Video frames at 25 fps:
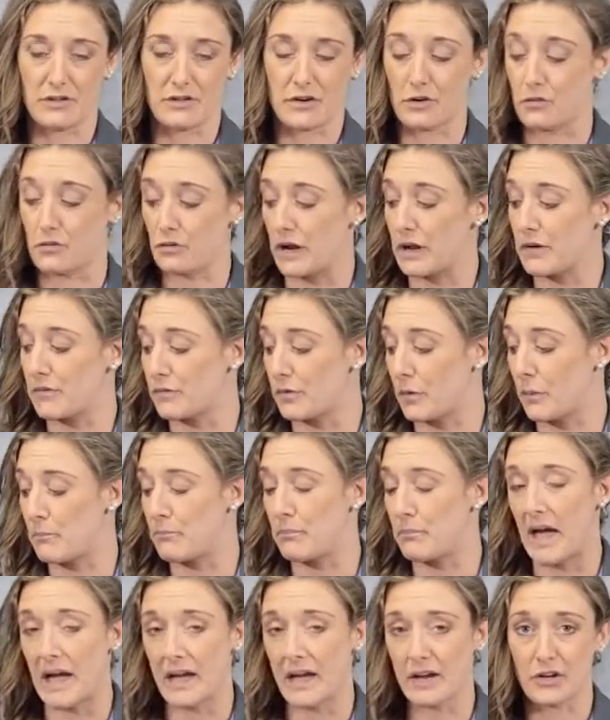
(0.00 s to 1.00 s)
They're great for
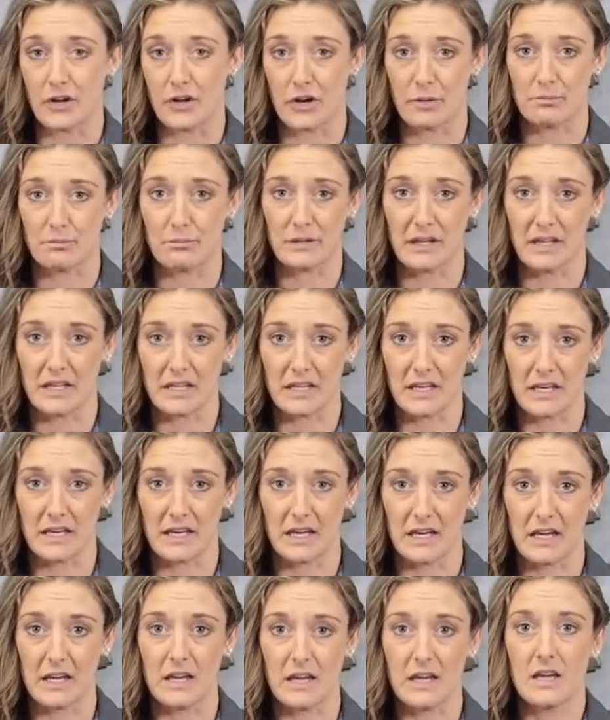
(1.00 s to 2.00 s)
backyard
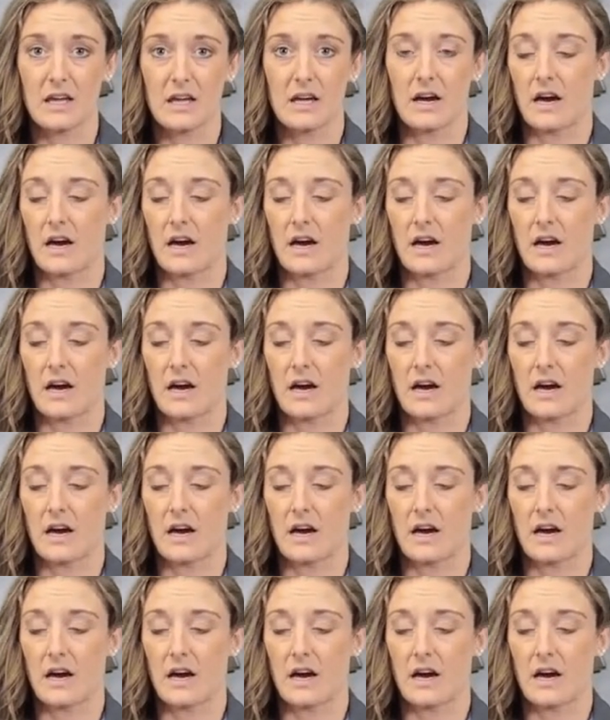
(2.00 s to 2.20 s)
plinking.